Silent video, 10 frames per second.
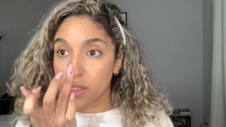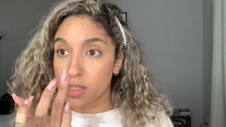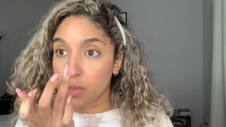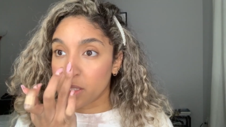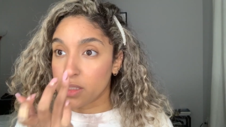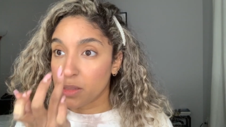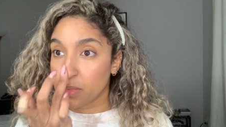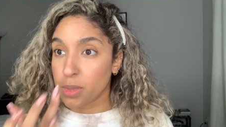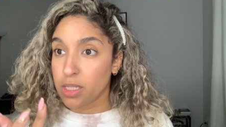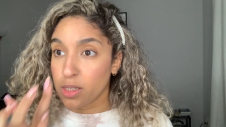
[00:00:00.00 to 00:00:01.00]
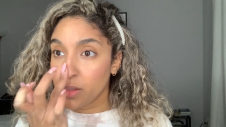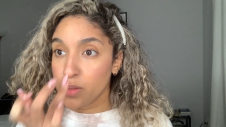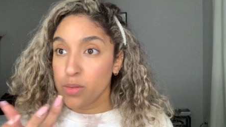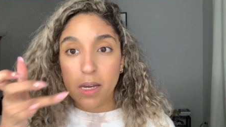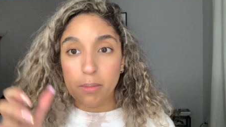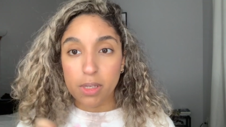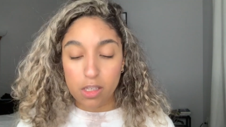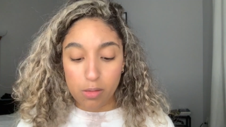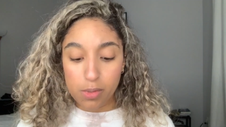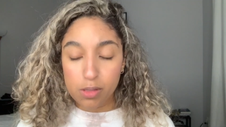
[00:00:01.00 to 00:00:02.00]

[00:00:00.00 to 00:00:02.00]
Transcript: some on the tip of my nose, on my cupid's